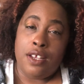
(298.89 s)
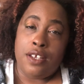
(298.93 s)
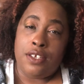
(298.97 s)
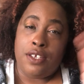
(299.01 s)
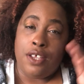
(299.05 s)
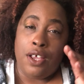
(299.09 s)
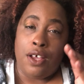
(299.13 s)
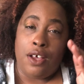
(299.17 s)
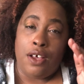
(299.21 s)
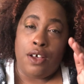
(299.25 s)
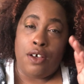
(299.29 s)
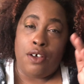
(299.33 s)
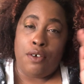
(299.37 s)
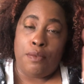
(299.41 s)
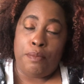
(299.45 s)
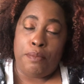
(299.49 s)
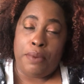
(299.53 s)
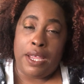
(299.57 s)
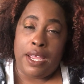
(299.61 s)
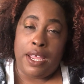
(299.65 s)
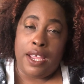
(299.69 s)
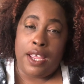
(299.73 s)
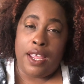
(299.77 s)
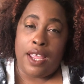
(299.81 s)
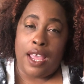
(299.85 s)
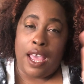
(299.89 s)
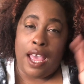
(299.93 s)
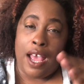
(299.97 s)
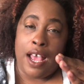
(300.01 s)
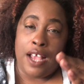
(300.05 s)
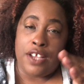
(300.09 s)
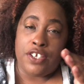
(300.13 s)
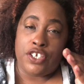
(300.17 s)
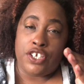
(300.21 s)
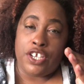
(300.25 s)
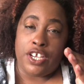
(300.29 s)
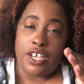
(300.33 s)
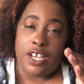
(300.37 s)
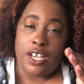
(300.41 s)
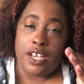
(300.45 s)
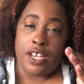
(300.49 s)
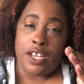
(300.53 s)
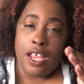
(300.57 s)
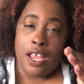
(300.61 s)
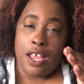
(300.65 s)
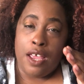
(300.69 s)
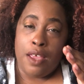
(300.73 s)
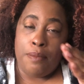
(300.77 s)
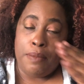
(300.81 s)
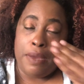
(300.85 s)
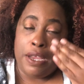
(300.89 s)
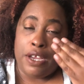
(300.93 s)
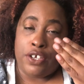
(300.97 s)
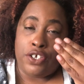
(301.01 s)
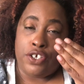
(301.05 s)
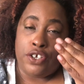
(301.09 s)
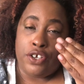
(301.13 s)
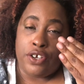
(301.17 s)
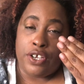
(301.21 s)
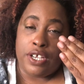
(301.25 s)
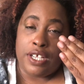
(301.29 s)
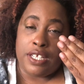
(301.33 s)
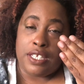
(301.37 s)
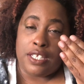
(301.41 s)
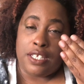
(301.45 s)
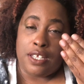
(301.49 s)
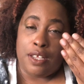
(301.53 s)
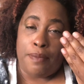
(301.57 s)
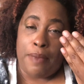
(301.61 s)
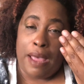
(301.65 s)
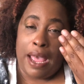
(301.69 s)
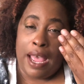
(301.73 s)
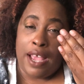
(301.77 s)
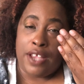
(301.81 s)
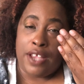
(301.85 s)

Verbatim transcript: Don't be ashy. Make sure you get some